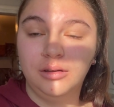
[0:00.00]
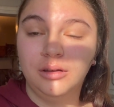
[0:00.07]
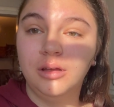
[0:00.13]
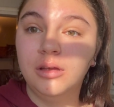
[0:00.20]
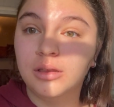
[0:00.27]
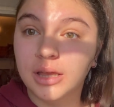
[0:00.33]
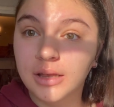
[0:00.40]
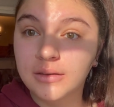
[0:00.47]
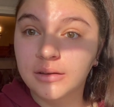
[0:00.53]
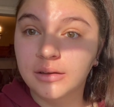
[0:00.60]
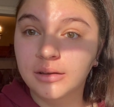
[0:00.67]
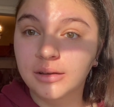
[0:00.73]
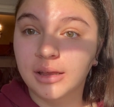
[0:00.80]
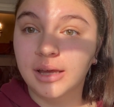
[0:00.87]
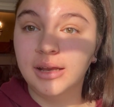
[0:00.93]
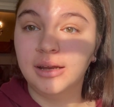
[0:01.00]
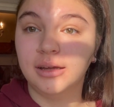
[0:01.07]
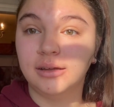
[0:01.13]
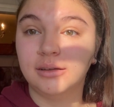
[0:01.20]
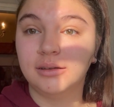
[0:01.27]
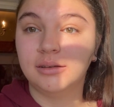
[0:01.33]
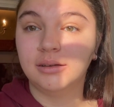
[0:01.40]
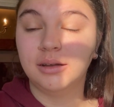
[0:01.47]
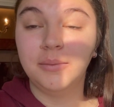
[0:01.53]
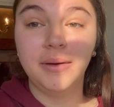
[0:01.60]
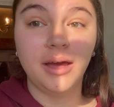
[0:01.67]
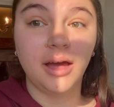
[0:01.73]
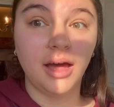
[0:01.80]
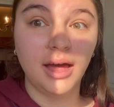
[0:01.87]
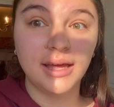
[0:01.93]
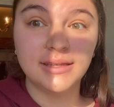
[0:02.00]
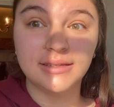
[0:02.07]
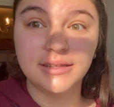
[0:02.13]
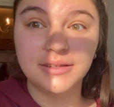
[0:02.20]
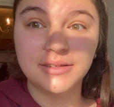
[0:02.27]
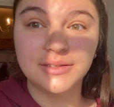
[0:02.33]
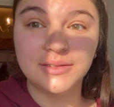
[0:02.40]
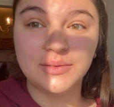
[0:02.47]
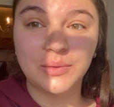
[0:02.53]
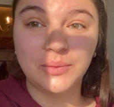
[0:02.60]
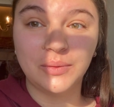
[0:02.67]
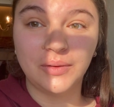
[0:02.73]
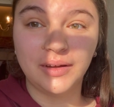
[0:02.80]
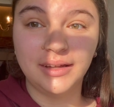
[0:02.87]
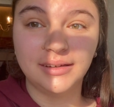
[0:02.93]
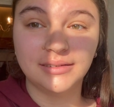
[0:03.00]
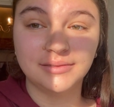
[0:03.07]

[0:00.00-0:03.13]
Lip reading: that's good lighting. Look at my eyes. They look so green.